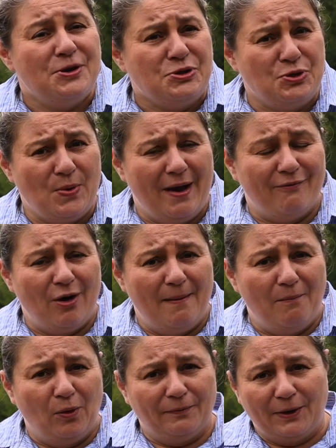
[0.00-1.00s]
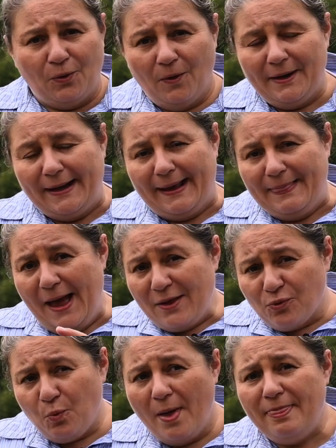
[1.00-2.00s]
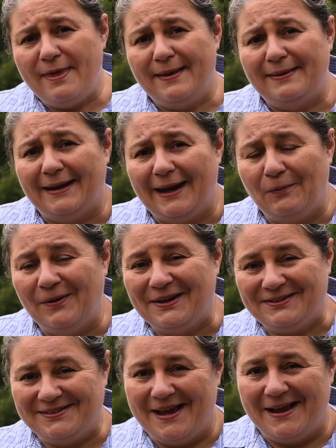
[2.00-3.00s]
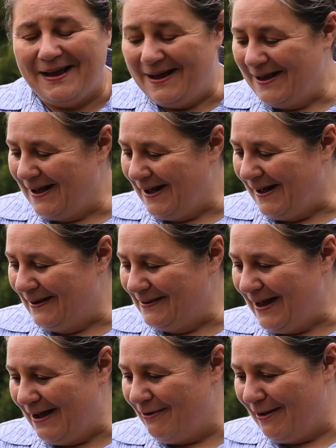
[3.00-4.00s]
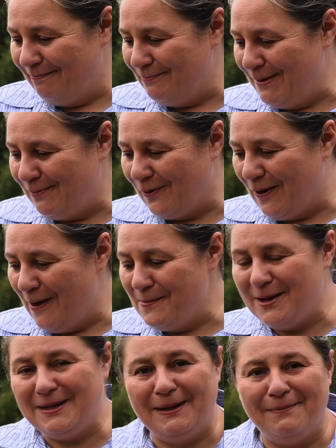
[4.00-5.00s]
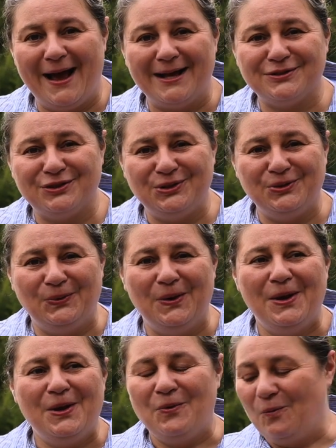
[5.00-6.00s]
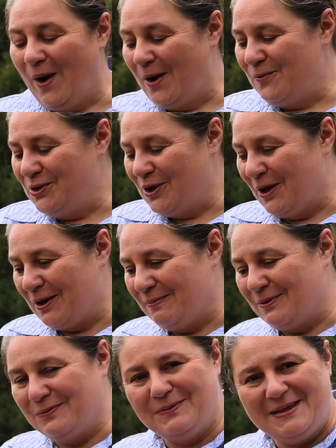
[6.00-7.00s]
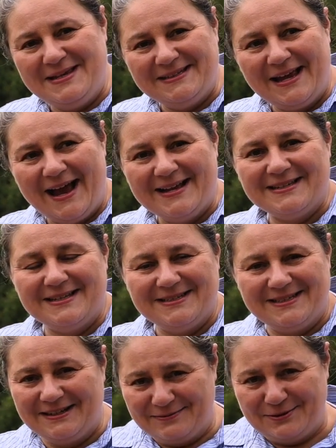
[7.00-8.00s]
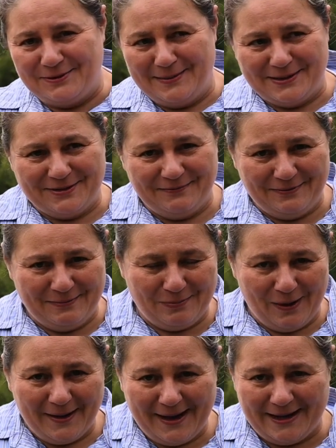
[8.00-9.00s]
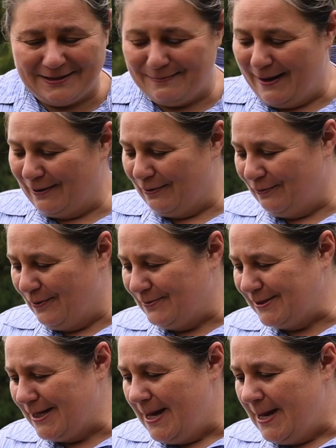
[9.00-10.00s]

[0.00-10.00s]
you have onboard recording. And that's one thing that I want to say. I've had people comment in the past too, why we talk about these guys instead of so much of the broadcast microphones.